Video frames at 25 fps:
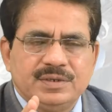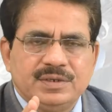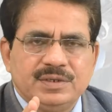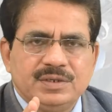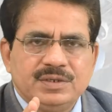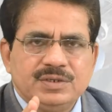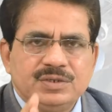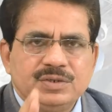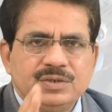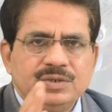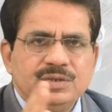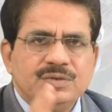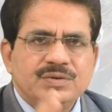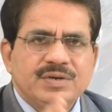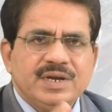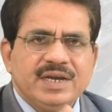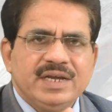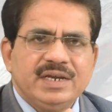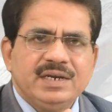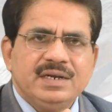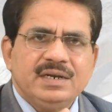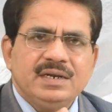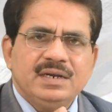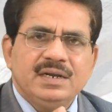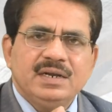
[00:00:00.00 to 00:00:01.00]
So you
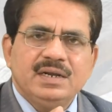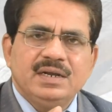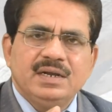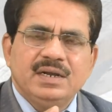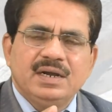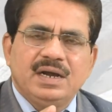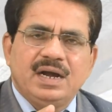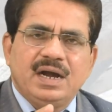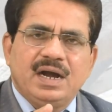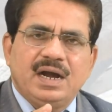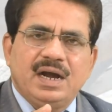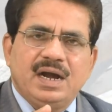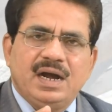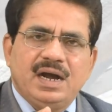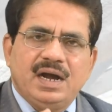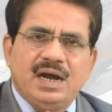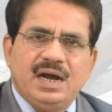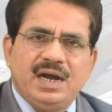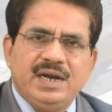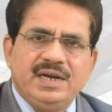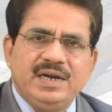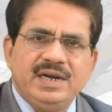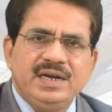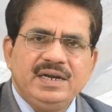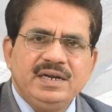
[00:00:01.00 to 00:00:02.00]
can
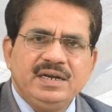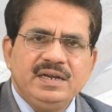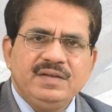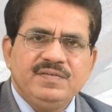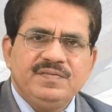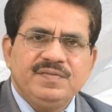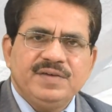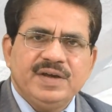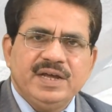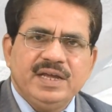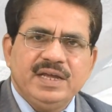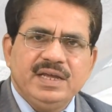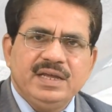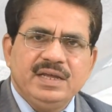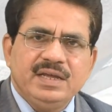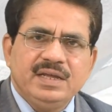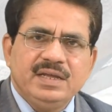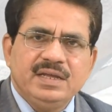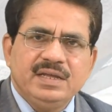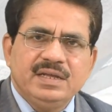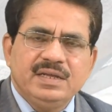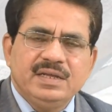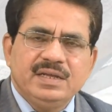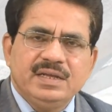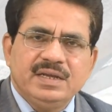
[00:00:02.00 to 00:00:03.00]
identify
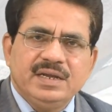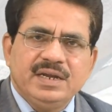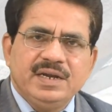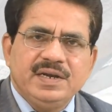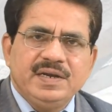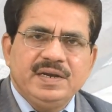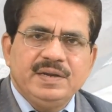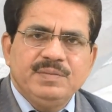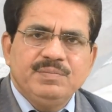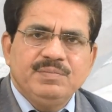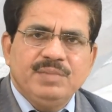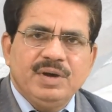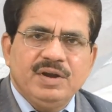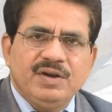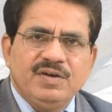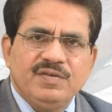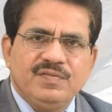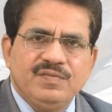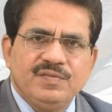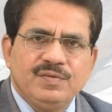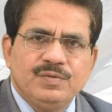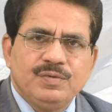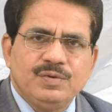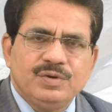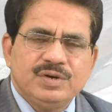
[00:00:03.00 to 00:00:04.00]
a timber
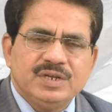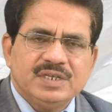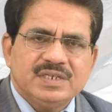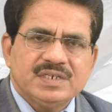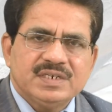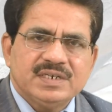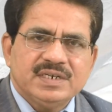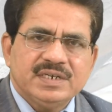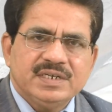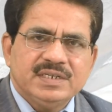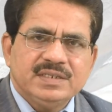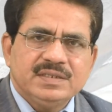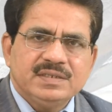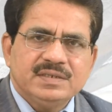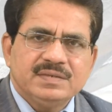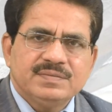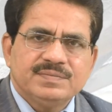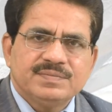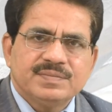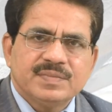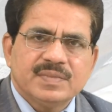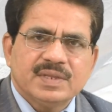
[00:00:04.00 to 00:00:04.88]
of good strength